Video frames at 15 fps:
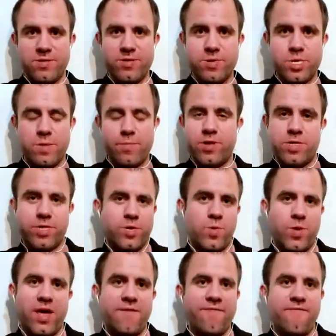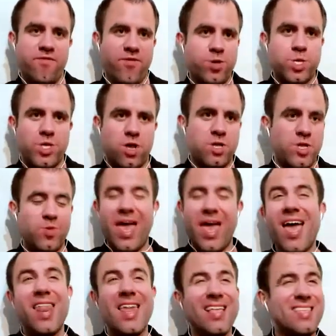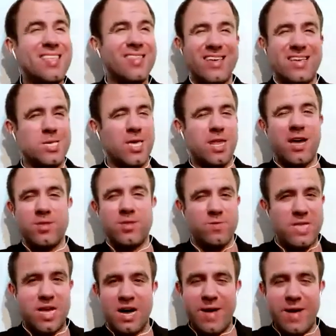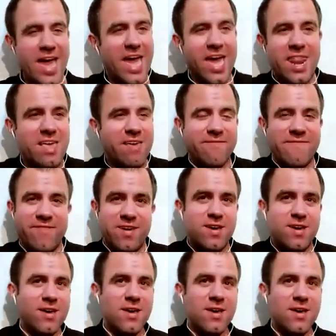similar to when I first started any of the things that I do now, any of it,